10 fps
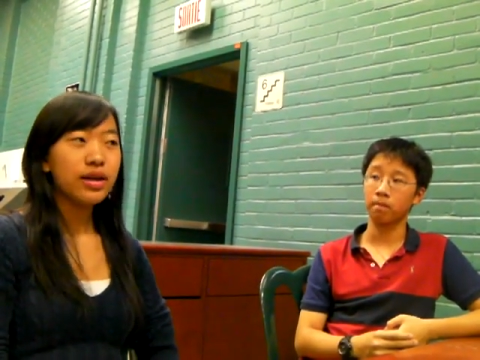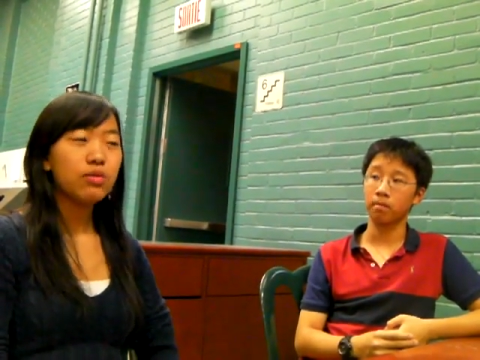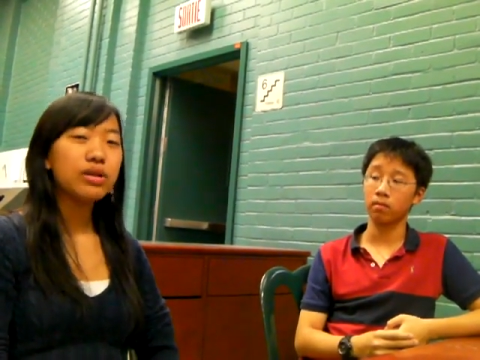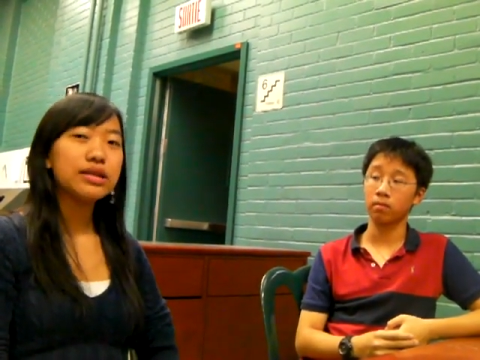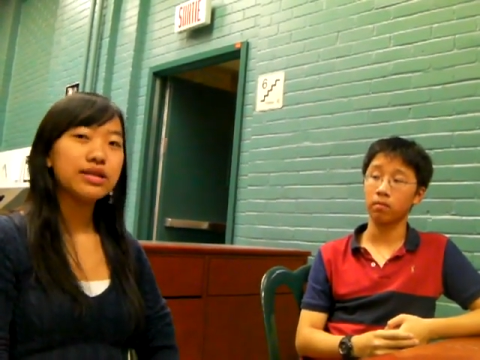
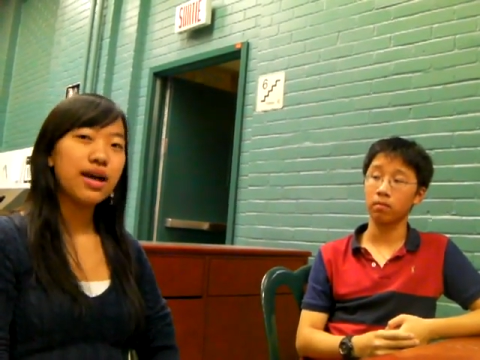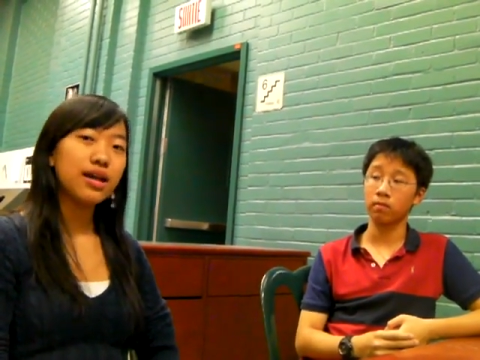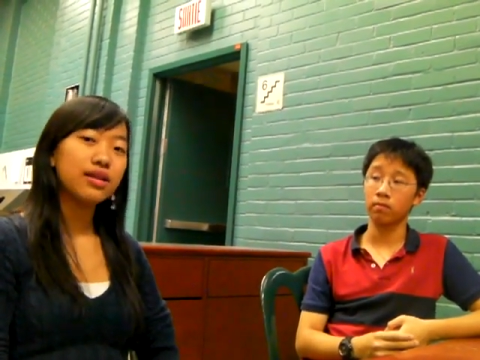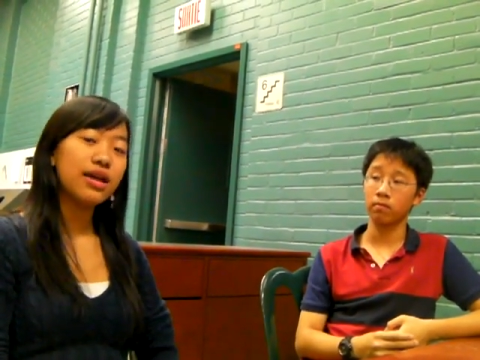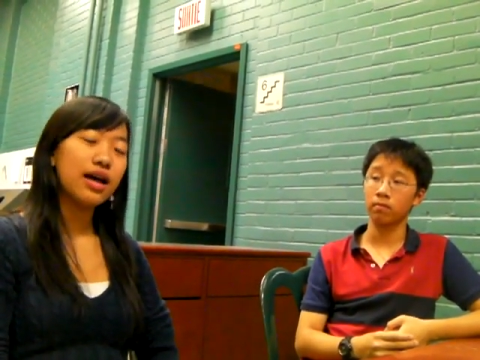Speaker 1: and we
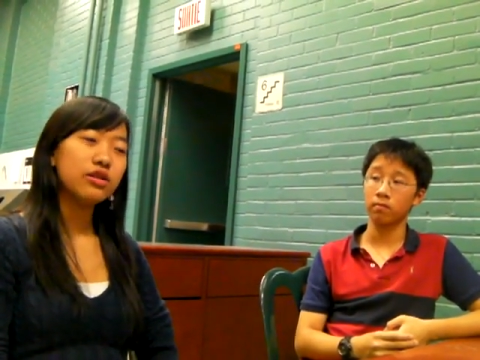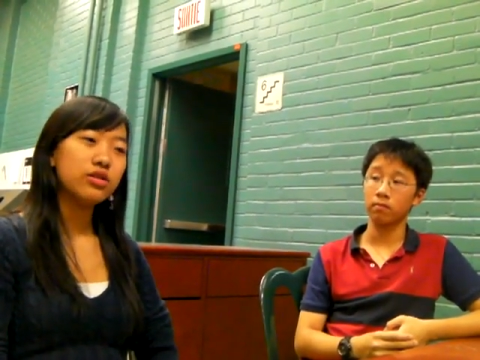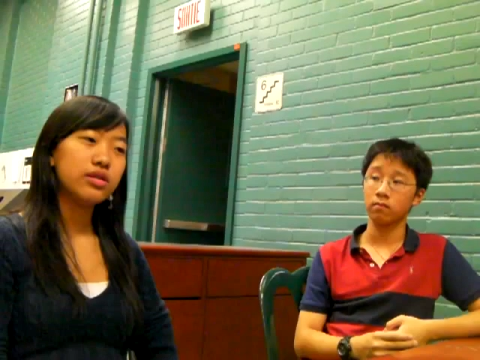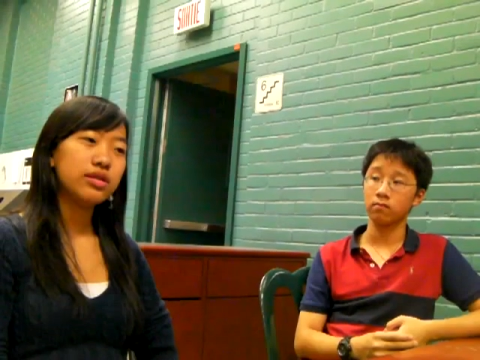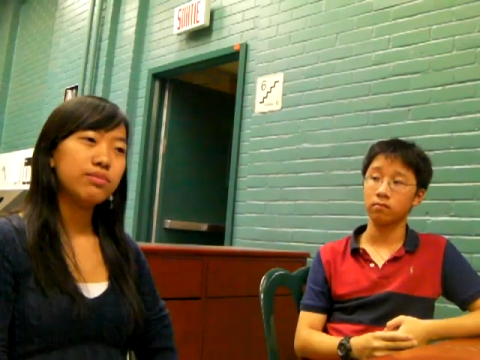decided that
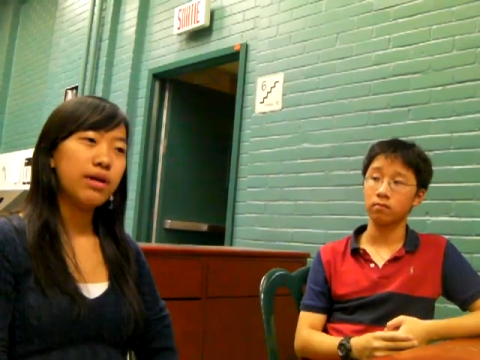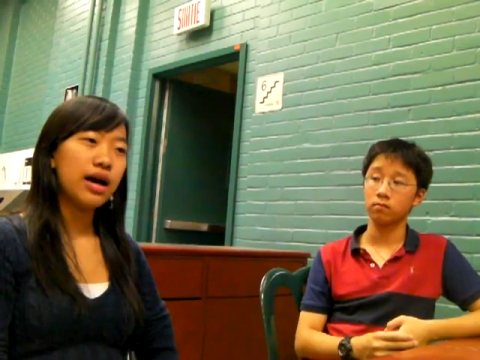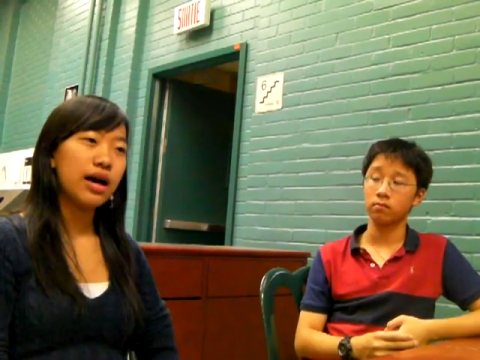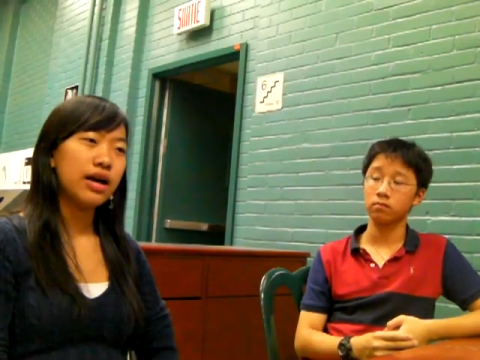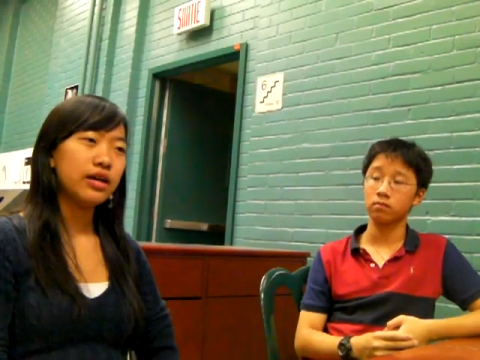
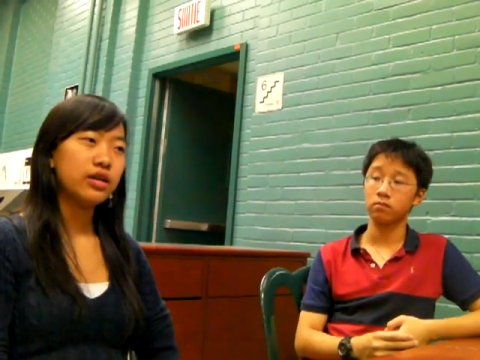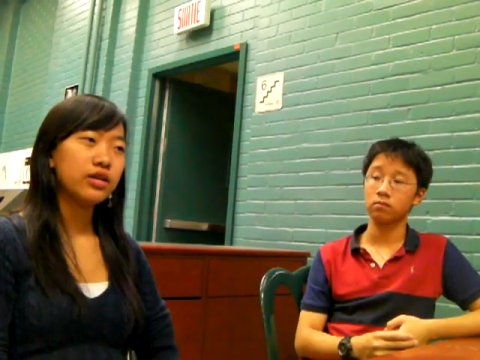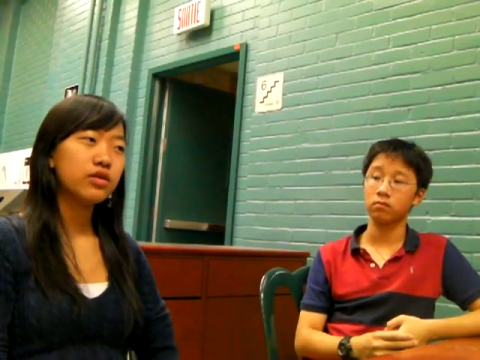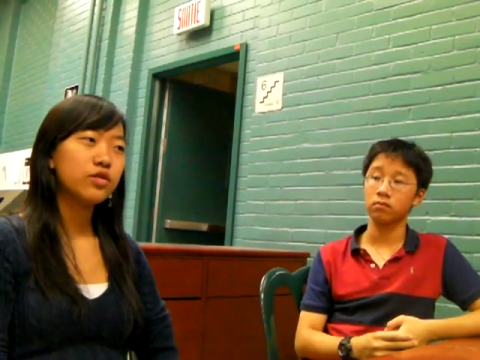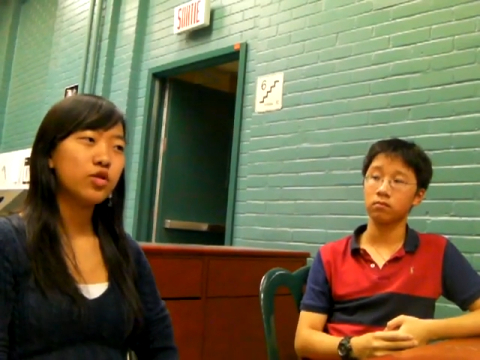by
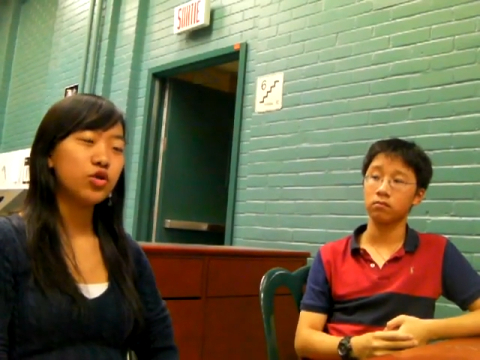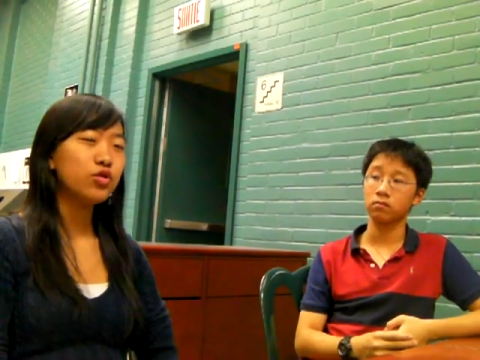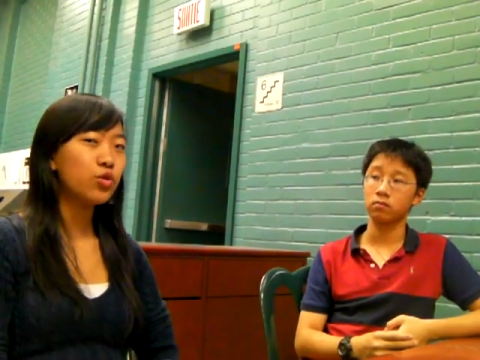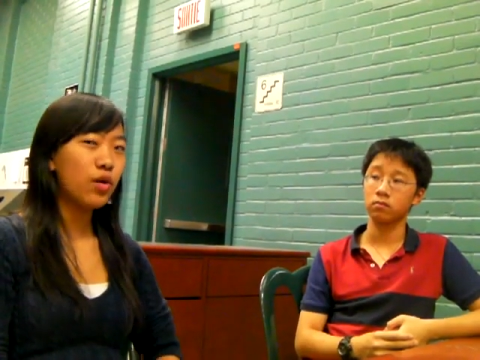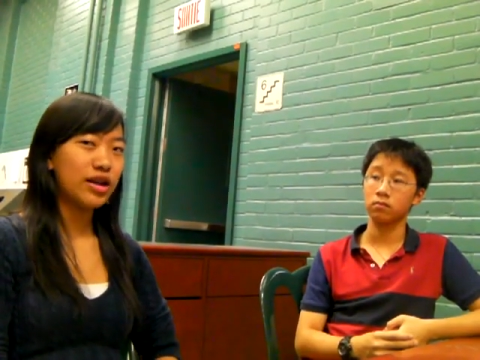
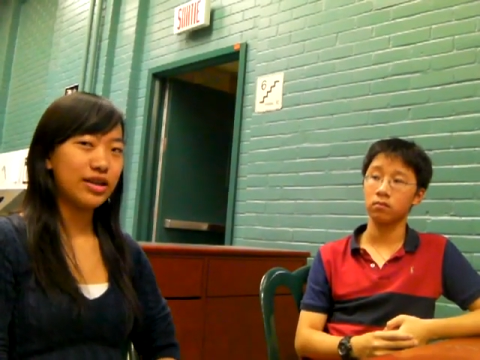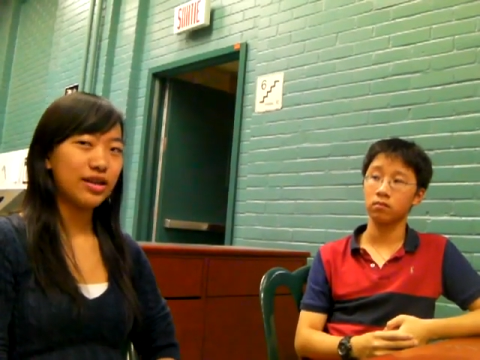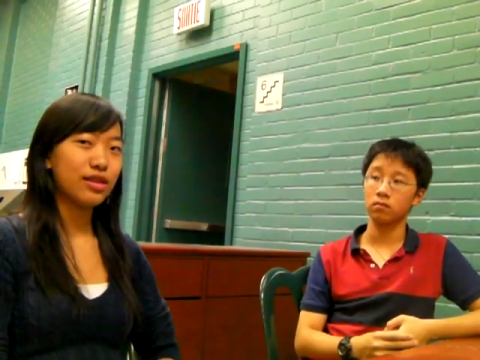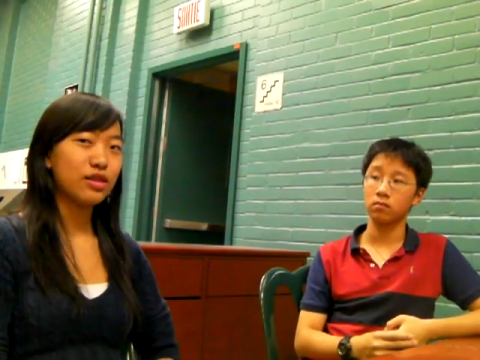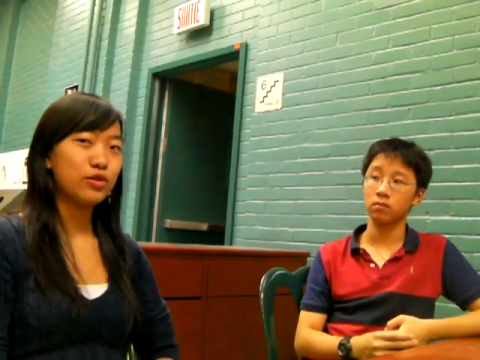June 20th,